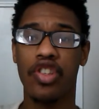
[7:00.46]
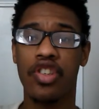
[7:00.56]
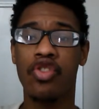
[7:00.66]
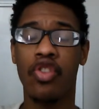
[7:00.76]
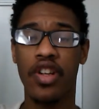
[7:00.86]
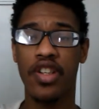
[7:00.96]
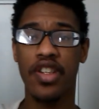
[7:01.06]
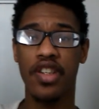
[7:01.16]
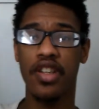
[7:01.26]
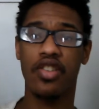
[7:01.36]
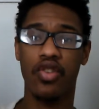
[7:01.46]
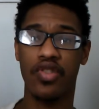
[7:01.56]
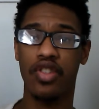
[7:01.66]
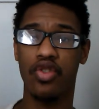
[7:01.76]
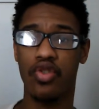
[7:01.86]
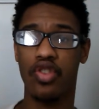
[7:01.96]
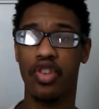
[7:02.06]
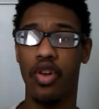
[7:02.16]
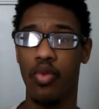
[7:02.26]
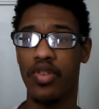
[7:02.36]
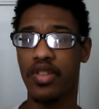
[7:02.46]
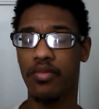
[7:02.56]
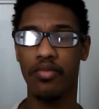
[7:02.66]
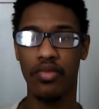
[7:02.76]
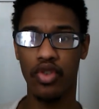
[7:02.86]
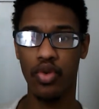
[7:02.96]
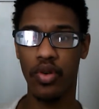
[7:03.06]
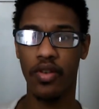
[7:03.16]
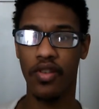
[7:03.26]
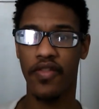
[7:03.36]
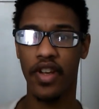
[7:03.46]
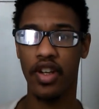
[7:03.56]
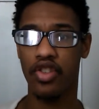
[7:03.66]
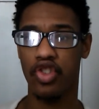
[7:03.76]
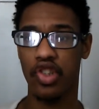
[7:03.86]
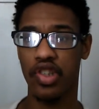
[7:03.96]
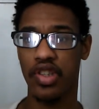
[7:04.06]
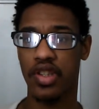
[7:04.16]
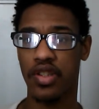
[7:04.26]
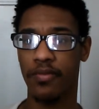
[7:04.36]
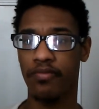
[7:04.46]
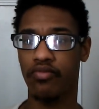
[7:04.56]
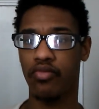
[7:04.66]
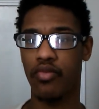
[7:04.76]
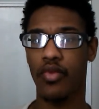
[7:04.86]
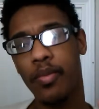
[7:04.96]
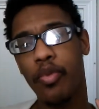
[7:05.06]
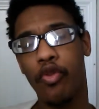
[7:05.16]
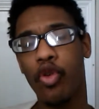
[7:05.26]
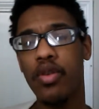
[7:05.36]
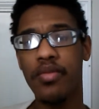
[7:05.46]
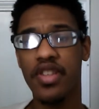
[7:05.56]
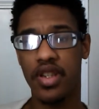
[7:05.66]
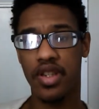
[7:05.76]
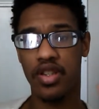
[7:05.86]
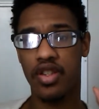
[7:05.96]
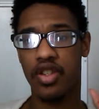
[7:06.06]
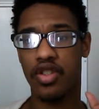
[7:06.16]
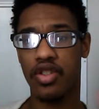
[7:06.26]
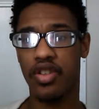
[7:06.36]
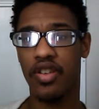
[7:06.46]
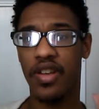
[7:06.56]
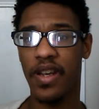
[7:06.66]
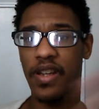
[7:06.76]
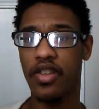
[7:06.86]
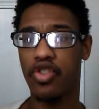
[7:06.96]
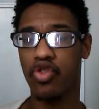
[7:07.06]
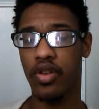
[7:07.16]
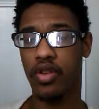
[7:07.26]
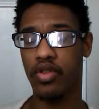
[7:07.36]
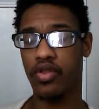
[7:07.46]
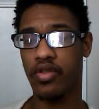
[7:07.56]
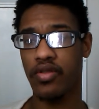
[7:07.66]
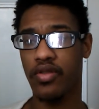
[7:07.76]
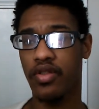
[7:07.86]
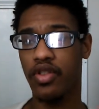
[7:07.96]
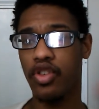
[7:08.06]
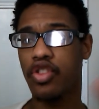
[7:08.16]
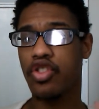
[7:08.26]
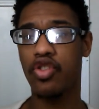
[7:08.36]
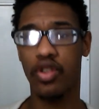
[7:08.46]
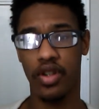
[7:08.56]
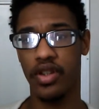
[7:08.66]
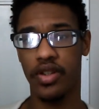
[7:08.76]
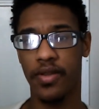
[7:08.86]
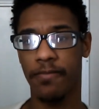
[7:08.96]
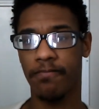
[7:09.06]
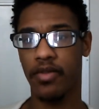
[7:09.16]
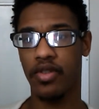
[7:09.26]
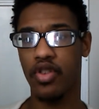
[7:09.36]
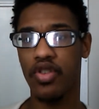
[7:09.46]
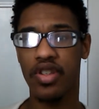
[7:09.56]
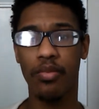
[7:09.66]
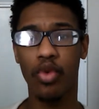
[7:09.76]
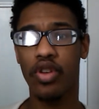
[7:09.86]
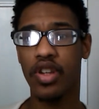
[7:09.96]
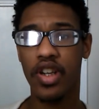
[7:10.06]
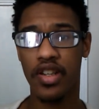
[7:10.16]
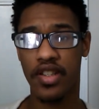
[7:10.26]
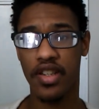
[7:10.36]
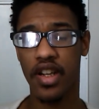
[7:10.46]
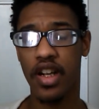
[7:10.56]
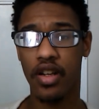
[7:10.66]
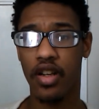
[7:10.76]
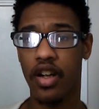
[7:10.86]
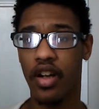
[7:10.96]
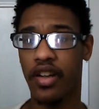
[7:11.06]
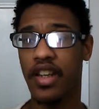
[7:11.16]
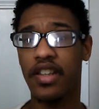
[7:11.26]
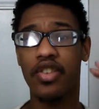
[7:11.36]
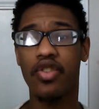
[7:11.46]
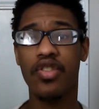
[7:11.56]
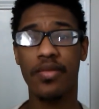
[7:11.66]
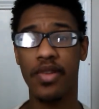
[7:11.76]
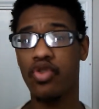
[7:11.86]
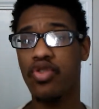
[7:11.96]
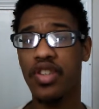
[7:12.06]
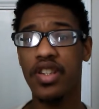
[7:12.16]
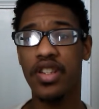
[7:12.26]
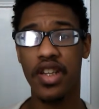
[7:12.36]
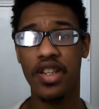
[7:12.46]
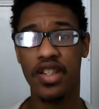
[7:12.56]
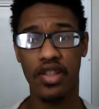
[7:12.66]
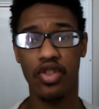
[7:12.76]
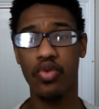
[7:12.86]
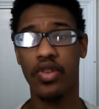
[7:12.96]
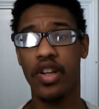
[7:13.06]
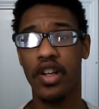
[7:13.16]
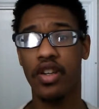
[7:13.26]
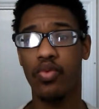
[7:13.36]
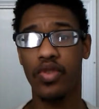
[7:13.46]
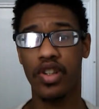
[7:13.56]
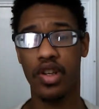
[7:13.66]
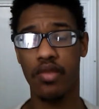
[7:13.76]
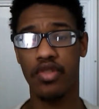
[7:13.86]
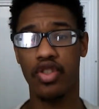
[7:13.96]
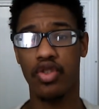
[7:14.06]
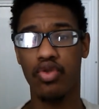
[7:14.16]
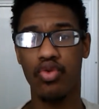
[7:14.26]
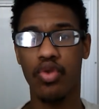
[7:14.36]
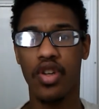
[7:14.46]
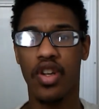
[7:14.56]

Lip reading: as great as it did 13 years ago, with some new advantages. The performances in this trailer looks great. There are some more lines of dialogue, and there are some interesting things I do like when it comes to